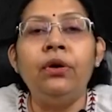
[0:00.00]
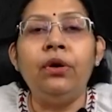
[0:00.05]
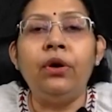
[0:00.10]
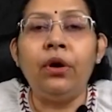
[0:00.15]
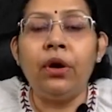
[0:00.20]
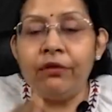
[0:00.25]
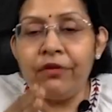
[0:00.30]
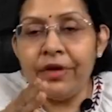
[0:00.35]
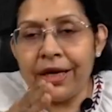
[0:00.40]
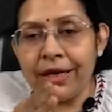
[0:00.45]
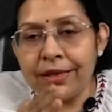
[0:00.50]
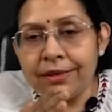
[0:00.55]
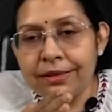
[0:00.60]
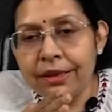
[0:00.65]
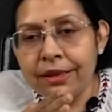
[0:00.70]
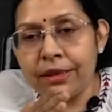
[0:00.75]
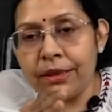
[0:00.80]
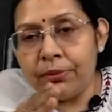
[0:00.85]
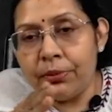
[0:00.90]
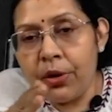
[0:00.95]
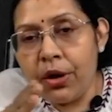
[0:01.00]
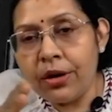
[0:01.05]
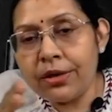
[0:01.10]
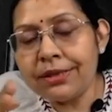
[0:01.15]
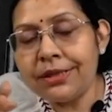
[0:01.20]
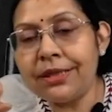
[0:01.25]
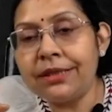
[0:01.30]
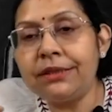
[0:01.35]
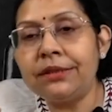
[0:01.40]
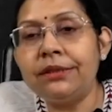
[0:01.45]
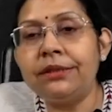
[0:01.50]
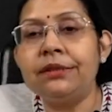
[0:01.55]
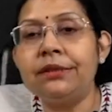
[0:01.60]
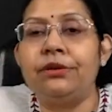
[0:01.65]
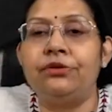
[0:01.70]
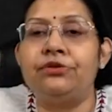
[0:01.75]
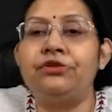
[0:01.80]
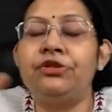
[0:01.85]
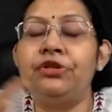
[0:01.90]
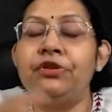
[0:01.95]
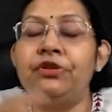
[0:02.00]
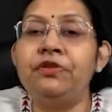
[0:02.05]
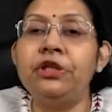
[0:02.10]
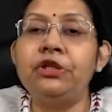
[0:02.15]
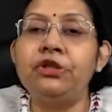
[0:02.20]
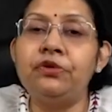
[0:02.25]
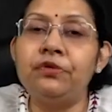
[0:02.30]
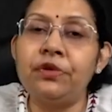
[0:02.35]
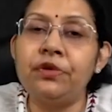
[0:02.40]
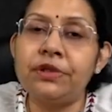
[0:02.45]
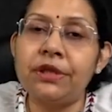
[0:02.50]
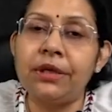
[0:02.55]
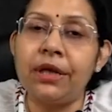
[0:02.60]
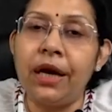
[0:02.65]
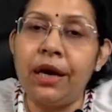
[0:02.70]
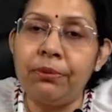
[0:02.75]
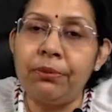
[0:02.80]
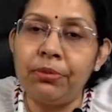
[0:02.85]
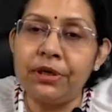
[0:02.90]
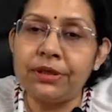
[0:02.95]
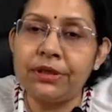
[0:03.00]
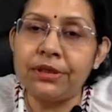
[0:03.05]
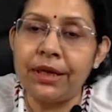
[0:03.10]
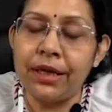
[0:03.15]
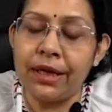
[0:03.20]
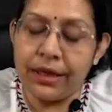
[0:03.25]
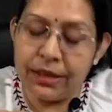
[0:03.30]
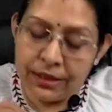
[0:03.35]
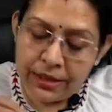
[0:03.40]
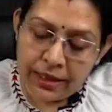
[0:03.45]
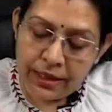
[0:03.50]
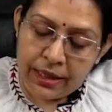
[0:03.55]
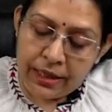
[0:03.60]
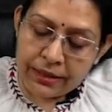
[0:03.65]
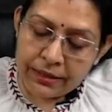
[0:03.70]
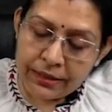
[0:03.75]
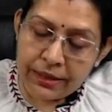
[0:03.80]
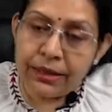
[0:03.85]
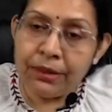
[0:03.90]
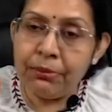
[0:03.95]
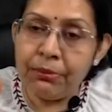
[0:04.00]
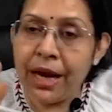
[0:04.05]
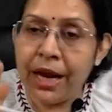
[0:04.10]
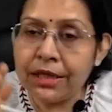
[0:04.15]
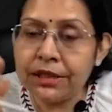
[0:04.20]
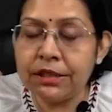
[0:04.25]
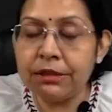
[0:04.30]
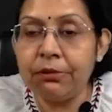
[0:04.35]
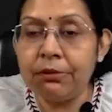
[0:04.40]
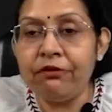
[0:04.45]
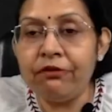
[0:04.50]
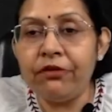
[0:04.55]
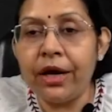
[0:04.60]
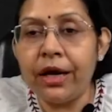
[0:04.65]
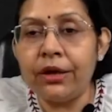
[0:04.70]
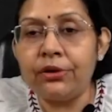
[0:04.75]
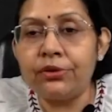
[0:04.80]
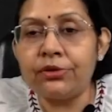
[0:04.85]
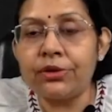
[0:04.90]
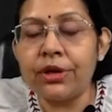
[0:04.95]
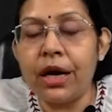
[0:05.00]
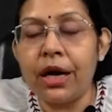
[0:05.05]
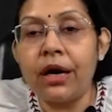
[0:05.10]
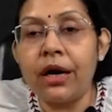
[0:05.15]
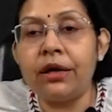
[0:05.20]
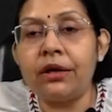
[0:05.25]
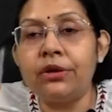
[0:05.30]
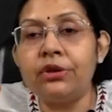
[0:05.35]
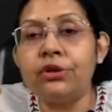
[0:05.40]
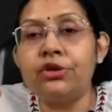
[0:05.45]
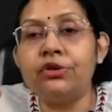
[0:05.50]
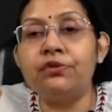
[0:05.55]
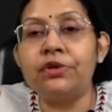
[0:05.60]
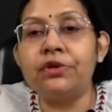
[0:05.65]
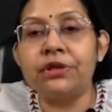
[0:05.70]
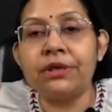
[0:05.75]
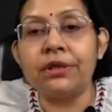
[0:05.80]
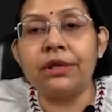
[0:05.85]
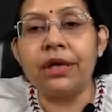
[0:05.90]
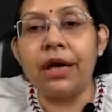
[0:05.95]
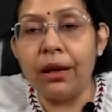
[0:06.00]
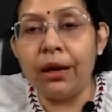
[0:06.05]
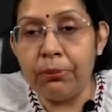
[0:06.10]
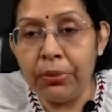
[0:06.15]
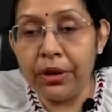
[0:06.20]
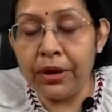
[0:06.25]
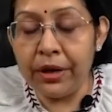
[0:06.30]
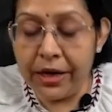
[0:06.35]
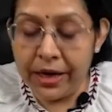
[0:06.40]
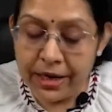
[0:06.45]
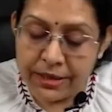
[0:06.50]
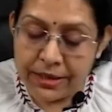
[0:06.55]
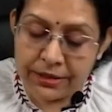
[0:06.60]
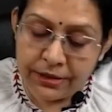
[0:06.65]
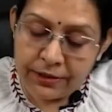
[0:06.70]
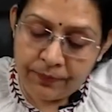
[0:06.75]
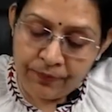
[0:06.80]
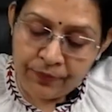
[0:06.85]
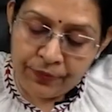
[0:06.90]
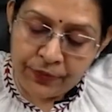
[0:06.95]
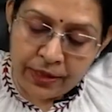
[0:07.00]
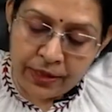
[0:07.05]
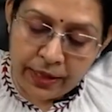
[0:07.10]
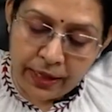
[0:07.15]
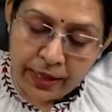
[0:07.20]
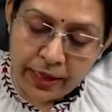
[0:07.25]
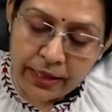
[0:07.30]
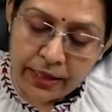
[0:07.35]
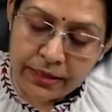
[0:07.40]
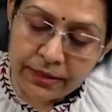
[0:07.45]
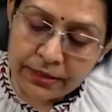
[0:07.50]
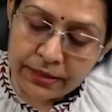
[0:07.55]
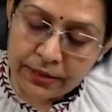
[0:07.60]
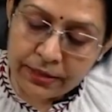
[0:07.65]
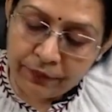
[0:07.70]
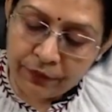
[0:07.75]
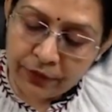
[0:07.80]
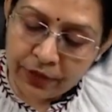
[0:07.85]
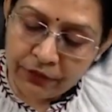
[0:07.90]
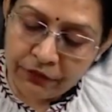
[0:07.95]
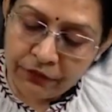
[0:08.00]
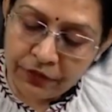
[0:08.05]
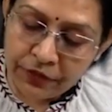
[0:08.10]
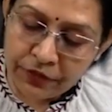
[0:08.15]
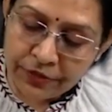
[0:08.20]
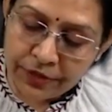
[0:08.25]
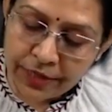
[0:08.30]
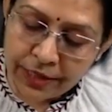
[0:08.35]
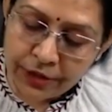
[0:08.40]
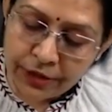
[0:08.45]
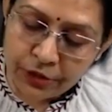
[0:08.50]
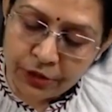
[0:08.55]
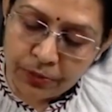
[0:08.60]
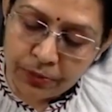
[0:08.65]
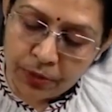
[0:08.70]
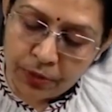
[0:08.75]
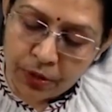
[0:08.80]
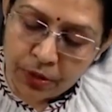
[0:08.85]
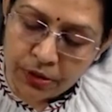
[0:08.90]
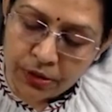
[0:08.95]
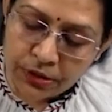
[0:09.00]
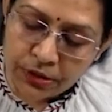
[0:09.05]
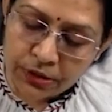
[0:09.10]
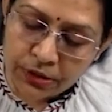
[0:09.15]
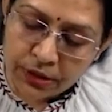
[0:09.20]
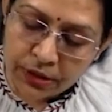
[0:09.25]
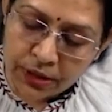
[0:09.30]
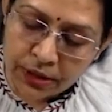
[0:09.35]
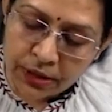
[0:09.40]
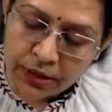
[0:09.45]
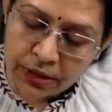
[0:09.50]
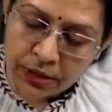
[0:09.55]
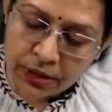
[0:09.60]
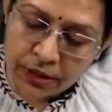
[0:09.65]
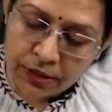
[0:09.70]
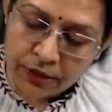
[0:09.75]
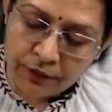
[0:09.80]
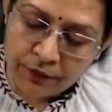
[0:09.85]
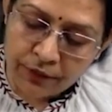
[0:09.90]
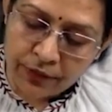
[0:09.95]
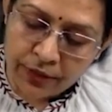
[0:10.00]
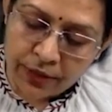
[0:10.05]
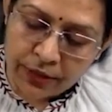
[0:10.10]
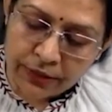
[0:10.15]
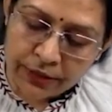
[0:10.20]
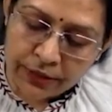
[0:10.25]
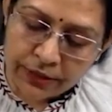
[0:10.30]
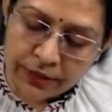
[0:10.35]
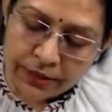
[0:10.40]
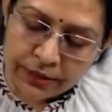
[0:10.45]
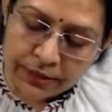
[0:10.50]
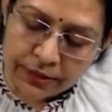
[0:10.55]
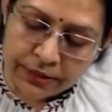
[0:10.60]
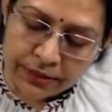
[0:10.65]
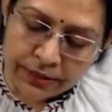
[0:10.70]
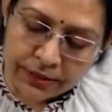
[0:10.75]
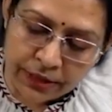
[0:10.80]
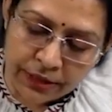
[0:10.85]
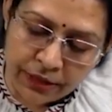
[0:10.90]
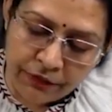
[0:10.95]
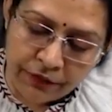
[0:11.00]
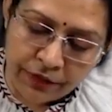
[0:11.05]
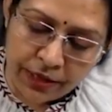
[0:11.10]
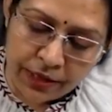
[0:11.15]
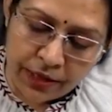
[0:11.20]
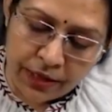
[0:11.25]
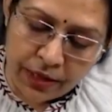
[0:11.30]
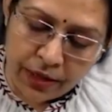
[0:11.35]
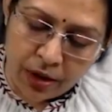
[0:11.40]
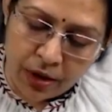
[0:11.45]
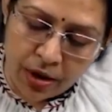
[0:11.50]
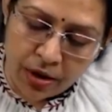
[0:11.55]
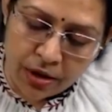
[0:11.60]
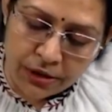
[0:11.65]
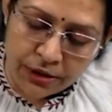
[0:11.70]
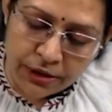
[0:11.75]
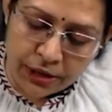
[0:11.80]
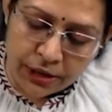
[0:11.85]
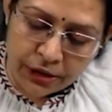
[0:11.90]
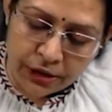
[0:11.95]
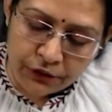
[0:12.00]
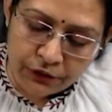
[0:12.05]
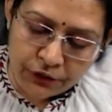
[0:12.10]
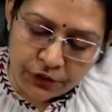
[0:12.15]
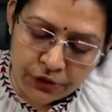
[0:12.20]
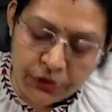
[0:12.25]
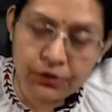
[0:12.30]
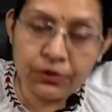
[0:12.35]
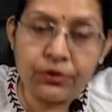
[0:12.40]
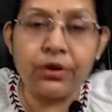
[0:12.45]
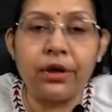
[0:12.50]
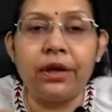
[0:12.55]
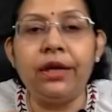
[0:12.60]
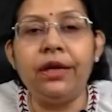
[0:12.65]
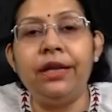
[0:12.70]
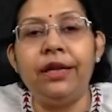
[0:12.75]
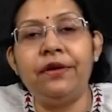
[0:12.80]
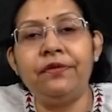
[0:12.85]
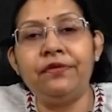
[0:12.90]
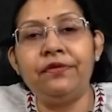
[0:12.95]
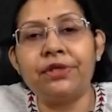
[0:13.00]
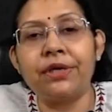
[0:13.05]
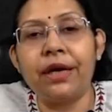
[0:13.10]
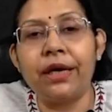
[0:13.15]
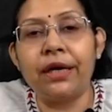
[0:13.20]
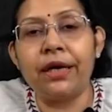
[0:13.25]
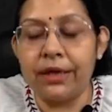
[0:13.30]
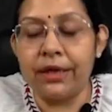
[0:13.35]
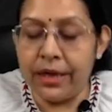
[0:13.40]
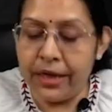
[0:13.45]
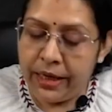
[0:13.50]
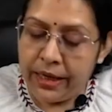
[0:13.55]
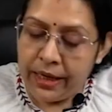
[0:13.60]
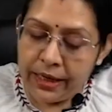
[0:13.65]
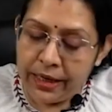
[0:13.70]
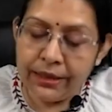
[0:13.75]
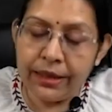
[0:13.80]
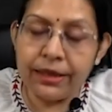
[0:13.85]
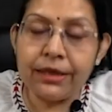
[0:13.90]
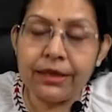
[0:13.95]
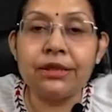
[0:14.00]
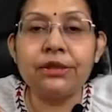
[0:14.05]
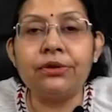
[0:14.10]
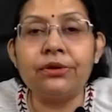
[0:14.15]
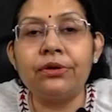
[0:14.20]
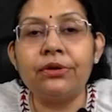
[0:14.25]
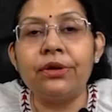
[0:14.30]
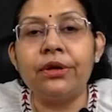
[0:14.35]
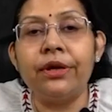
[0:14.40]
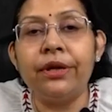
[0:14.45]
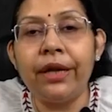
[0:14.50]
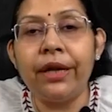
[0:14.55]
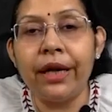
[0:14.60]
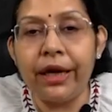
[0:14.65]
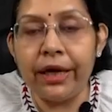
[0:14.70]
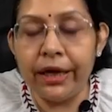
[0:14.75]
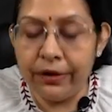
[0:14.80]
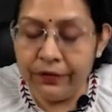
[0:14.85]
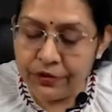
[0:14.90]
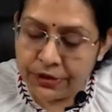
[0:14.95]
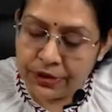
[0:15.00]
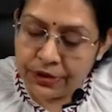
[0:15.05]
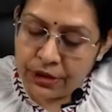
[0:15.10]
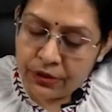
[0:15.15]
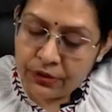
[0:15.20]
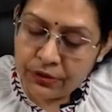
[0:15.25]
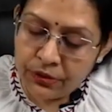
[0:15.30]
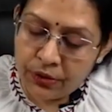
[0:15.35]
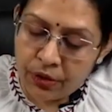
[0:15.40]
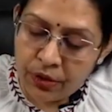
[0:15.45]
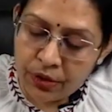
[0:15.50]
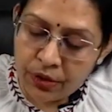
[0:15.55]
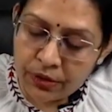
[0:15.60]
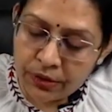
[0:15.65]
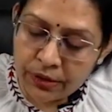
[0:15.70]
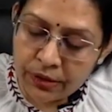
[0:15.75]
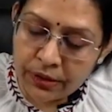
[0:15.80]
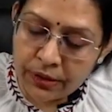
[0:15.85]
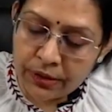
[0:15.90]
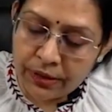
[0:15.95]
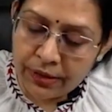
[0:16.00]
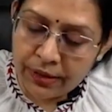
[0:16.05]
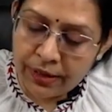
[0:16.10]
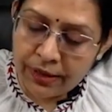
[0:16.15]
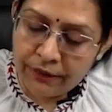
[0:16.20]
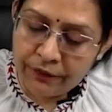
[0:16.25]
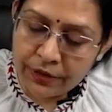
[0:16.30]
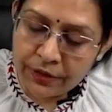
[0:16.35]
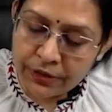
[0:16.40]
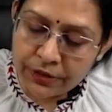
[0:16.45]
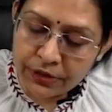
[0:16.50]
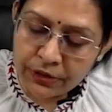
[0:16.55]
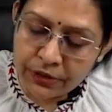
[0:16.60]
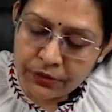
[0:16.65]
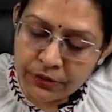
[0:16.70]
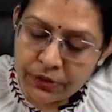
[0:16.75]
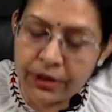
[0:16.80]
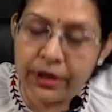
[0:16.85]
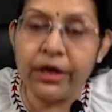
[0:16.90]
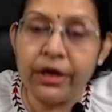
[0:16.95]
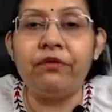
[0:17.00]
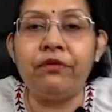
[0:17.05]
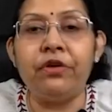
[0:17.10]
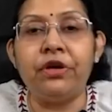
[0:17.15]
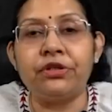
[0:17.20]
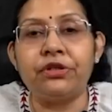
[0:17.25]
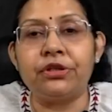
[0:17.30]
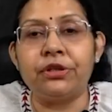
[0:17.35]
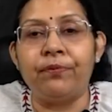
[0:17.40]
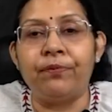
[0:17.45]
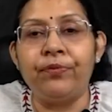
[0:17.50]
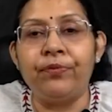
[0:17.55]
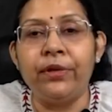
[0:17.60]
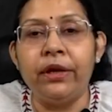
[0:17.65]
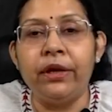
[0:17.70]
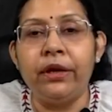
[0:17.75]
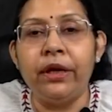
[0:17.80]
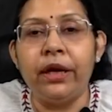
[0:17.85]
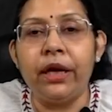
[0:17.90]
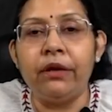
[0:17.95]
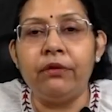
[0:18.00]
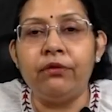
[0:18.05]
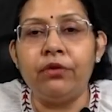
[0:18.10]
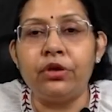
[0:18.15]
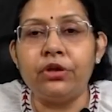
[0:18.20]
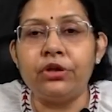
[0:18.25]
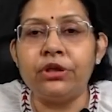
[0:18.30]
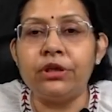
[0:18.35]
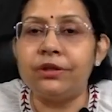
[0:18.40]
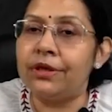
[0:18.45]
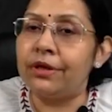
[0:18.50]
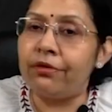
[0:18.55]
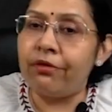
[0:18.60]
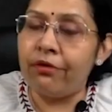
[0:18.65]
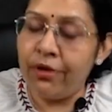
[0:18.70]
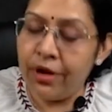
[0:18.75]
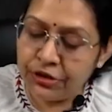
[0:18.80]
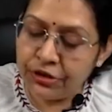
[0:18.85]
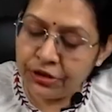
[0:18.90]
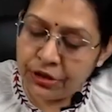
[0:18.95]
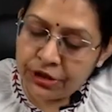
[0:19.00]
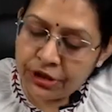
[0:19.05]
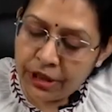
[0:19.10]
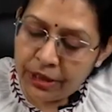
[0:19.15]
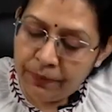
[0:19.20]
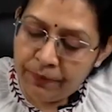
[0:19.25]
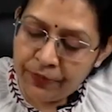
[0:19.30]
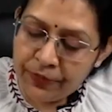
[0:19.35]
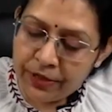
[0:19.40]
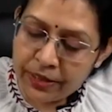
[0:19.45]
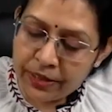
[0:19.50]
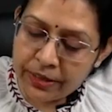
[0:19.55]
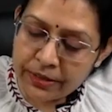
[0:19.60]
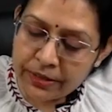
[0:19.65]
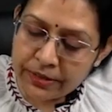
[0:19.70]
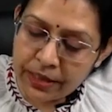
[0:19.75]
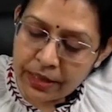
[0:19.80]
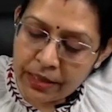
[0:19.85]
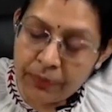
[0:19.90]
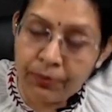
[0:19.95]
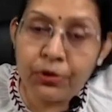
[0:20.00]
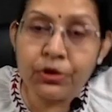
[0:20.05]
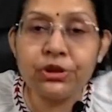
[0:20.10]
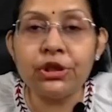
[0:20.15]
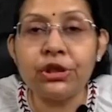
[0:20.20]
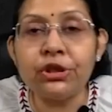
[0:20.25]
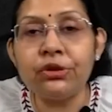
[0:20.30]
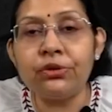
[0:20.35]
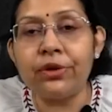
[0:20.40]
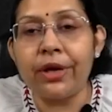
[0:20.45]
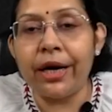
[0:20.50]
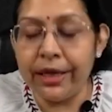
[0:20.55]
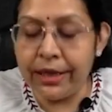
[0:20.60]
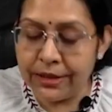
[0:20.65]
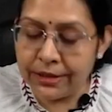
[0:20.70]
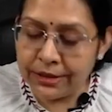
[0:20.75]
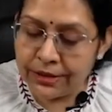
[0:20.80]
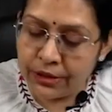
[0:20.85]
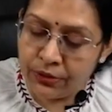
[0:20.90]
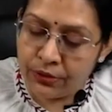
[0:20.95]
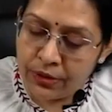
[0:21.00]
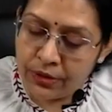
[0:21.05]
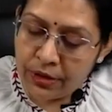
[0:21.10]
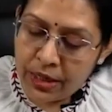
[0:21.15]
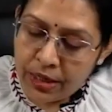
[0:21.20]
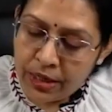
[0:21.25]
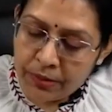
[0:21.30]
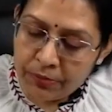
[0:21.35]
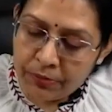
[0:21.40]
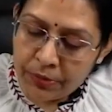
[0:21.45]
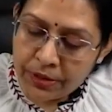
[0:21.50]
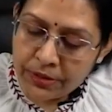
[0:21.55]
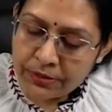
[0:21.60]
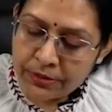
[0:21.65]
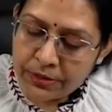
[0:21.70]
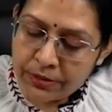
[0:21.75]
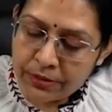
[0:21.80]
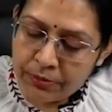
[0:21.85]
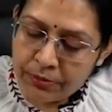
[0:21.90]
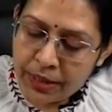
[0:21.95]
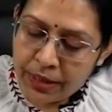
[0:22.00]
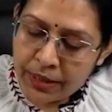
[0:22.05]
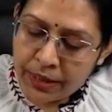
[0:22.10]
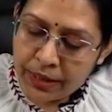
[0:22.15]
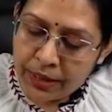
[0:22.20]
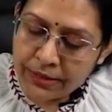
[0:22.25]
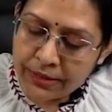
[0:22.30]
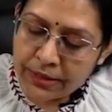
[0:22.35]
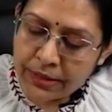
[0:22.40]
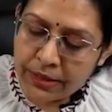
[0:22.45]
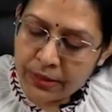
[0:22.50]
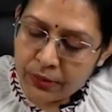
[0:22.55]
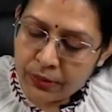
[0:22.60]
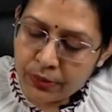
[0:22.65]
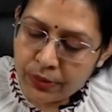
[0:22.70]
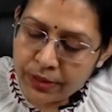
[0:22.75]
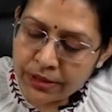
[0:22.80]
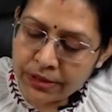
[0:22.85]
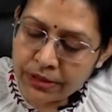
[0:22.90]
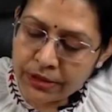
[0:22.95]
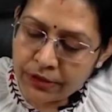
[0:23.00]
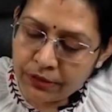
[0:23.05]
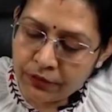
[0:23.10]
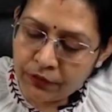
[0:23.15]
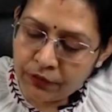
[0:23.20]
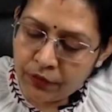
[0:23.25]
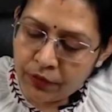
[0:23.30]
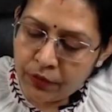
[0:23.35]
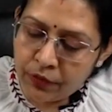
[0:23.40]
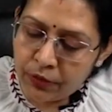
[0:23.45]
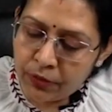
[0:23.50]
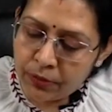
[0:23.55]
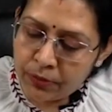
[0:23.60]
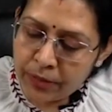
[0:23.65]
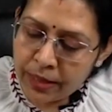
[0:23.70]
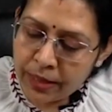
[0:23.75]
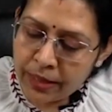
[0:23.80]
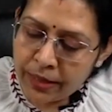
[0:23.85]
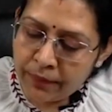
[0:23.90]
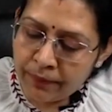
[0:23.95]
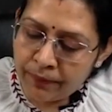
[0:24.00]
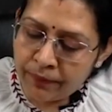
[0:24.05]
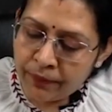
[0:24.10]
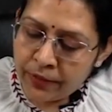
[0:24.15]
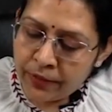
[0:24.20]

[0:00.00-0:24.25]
or we can say the box is shifting towards an upper side, then the maximum values are towards an upper end. And if you try to plot a curve that is giving a long tail towards your left side, and that is your negative skewed or the left skewed deviation. And what is the relationship? It is the opposite to right skewed, means the mean is the lowest, followed by